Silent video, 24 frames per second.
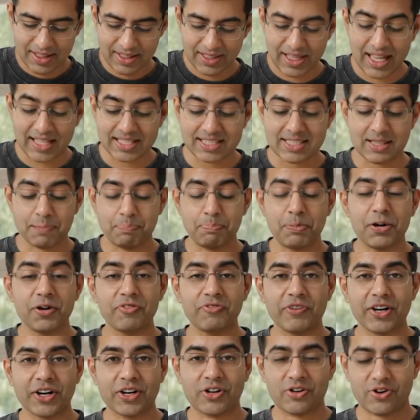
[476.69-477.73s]
That's the
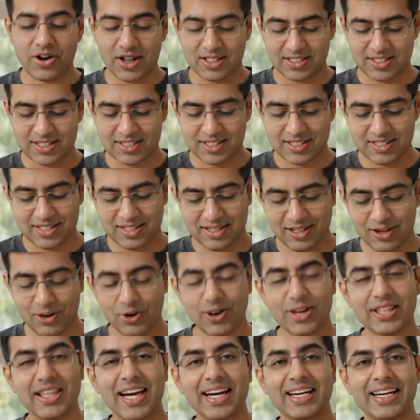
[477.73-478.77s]
perfect crust.
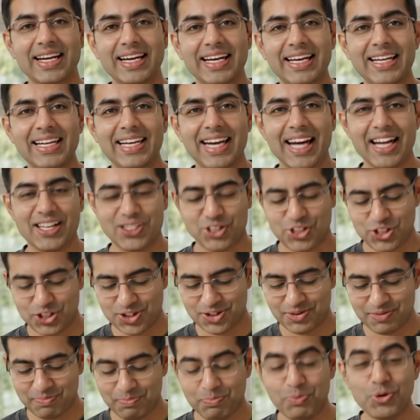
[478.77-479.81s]
Look at that clean
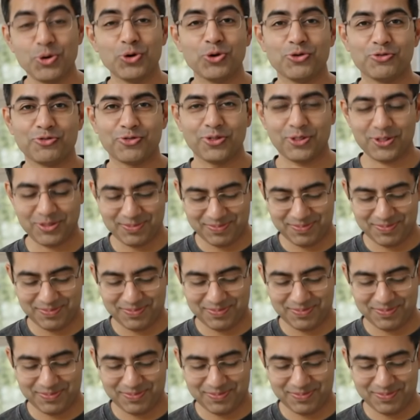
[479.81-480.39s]
edge. Beautiful.